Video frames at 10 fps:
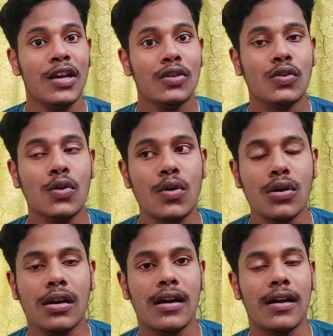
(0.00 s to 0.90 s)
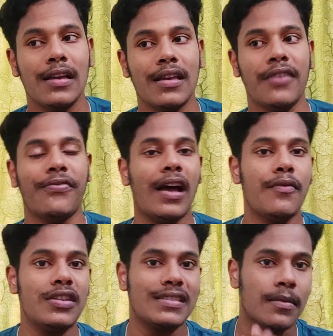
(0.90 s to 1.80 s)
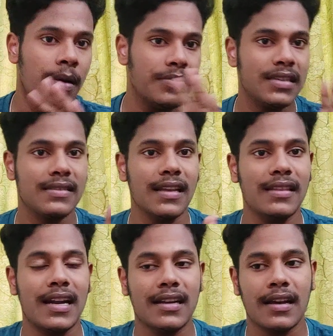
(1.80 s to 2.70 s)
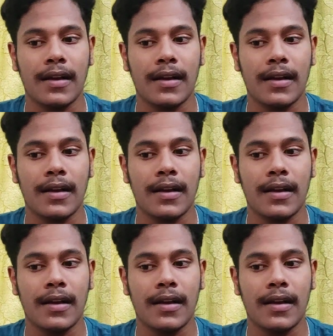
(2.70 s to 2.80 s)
So if I would sum up this thing, that